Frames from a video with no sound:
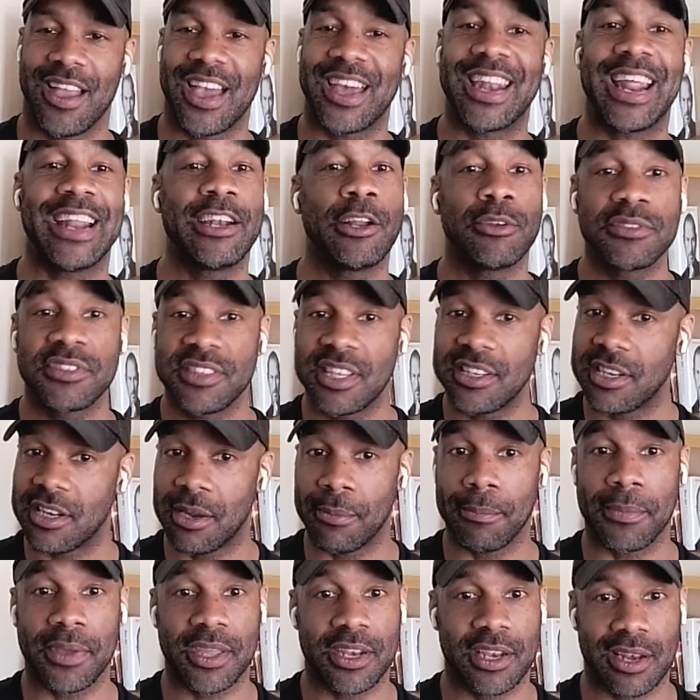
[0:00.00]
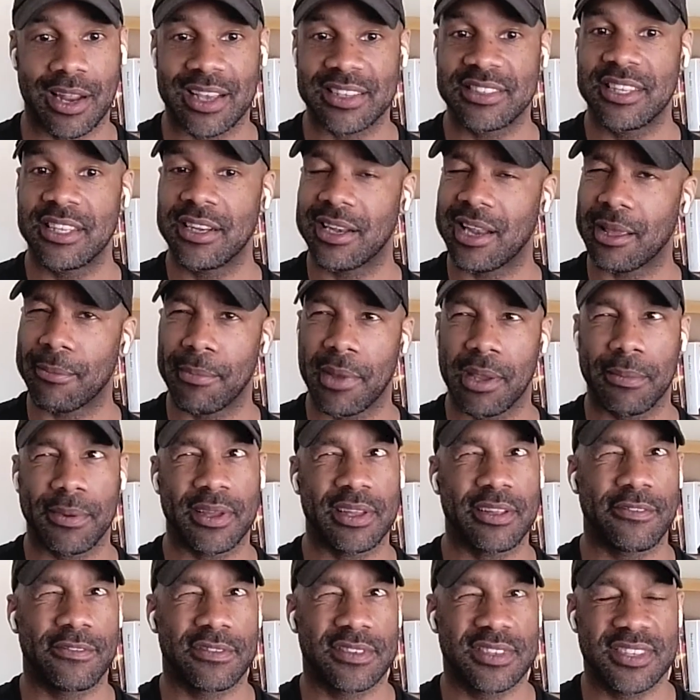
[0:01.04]
And I don't send it immediately. I send it like
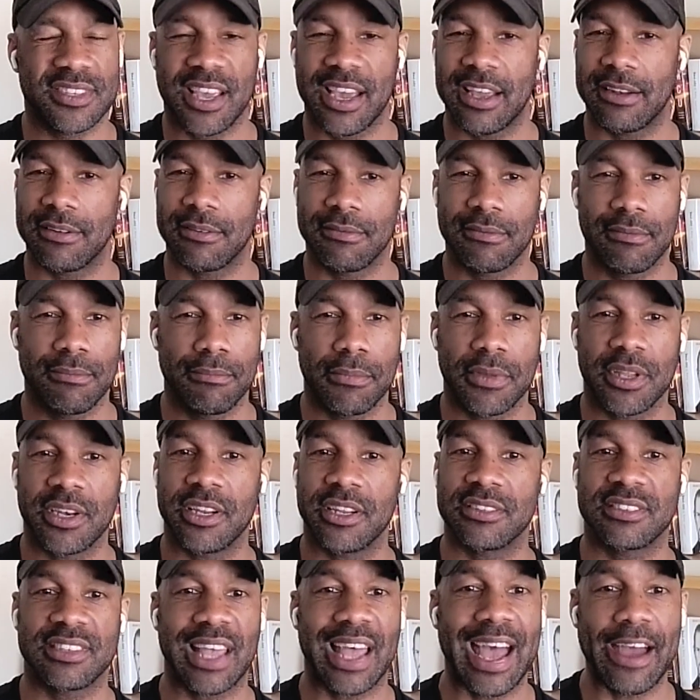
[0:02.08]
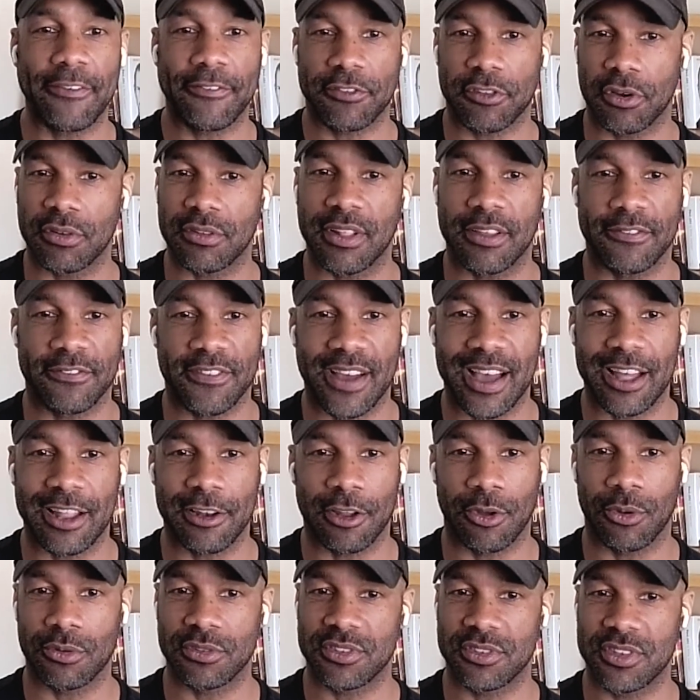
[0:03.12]
maybe 10 minutes after they
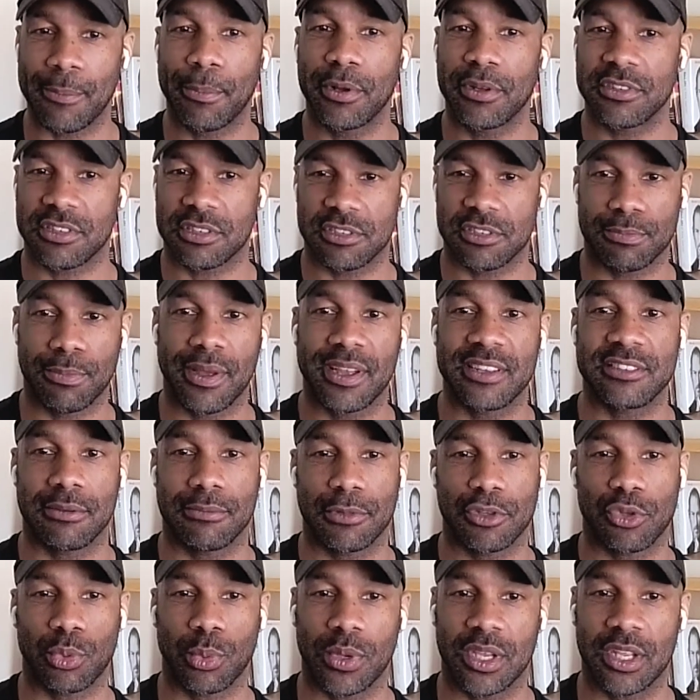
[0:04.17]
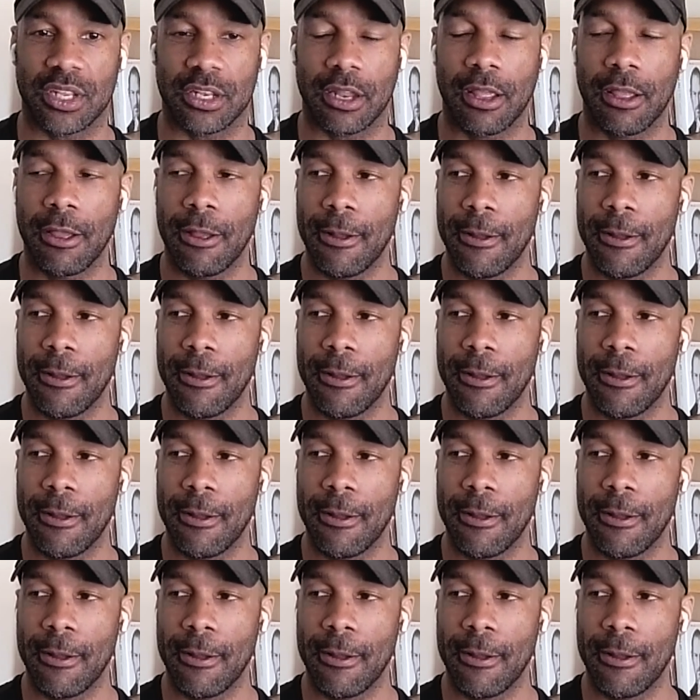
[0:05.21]
follow. So I put some space in between.